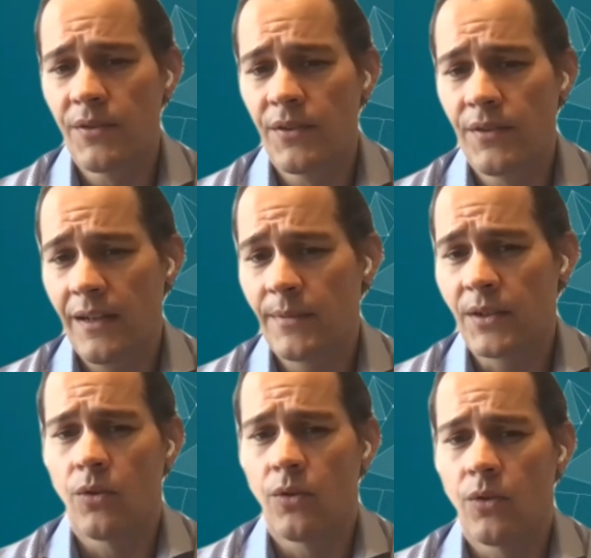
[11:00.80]
Sustainable
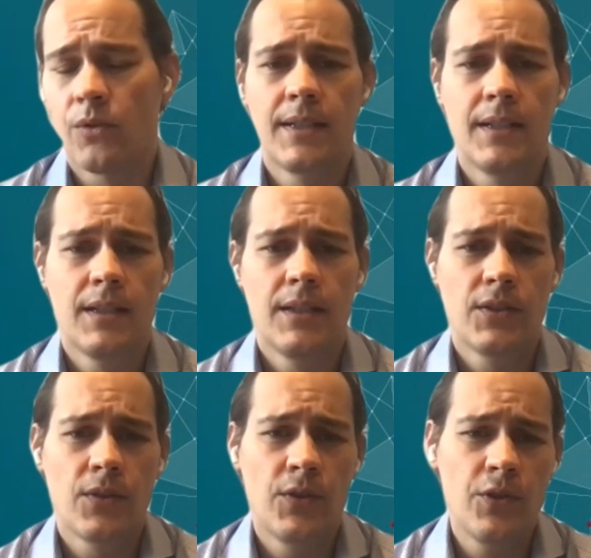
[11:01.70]
Development Goals.
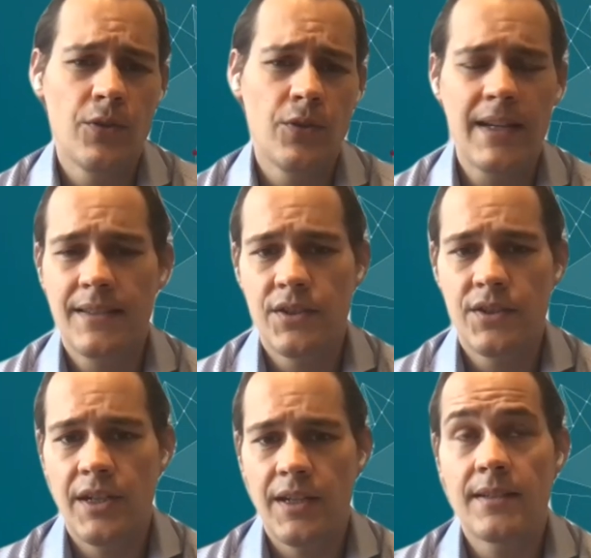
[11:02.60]
So the UN
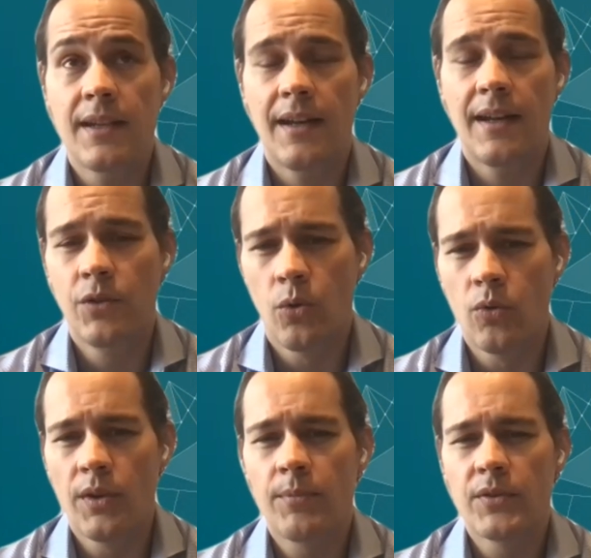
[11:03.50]
SDGs have
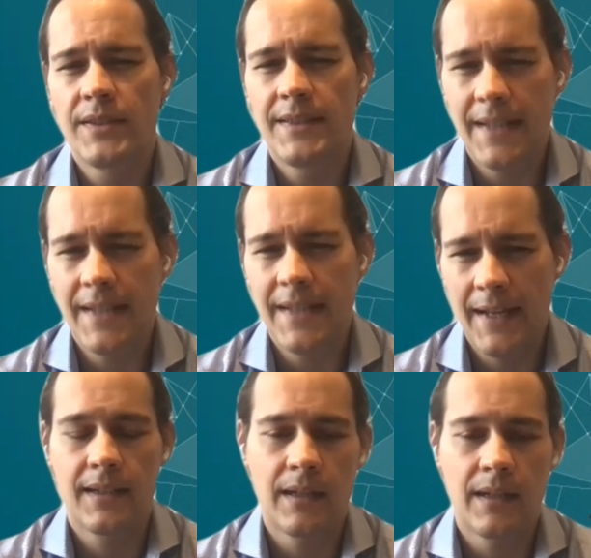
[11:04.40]
goal number
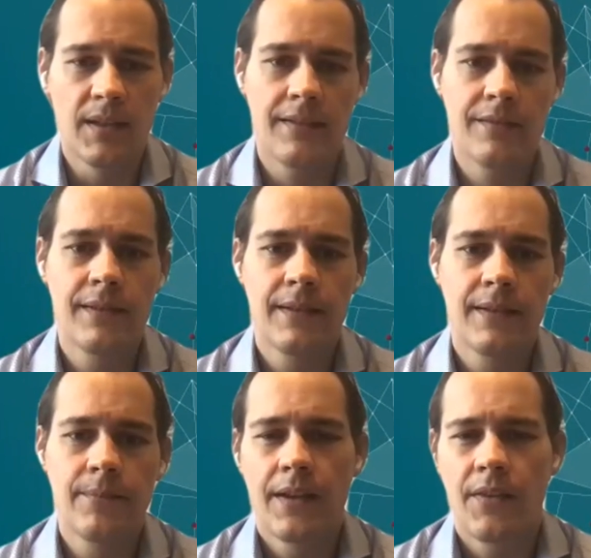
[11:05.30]
10, I believe,
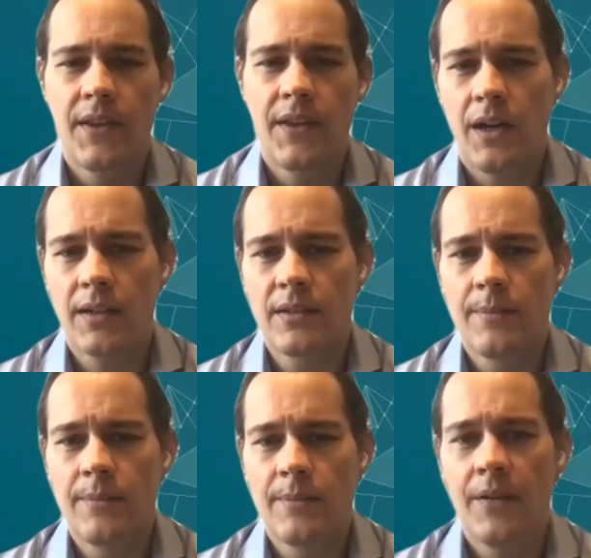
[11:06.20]
that
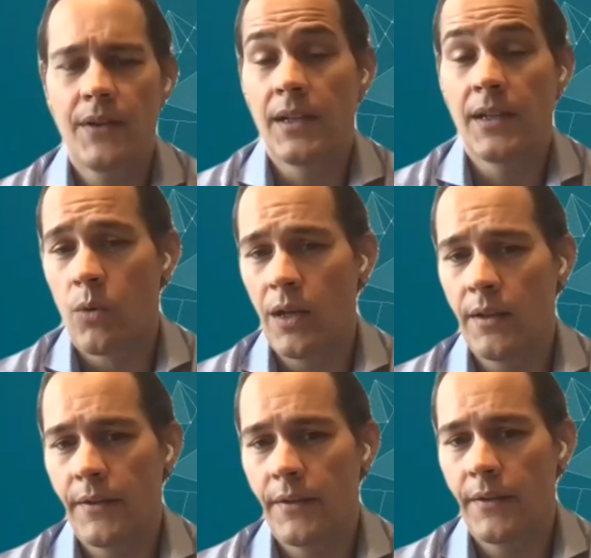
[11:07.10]
talks about
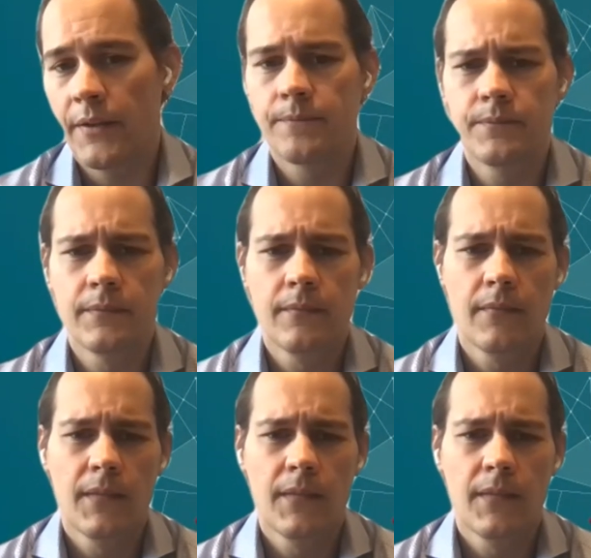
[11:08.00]
inequalities.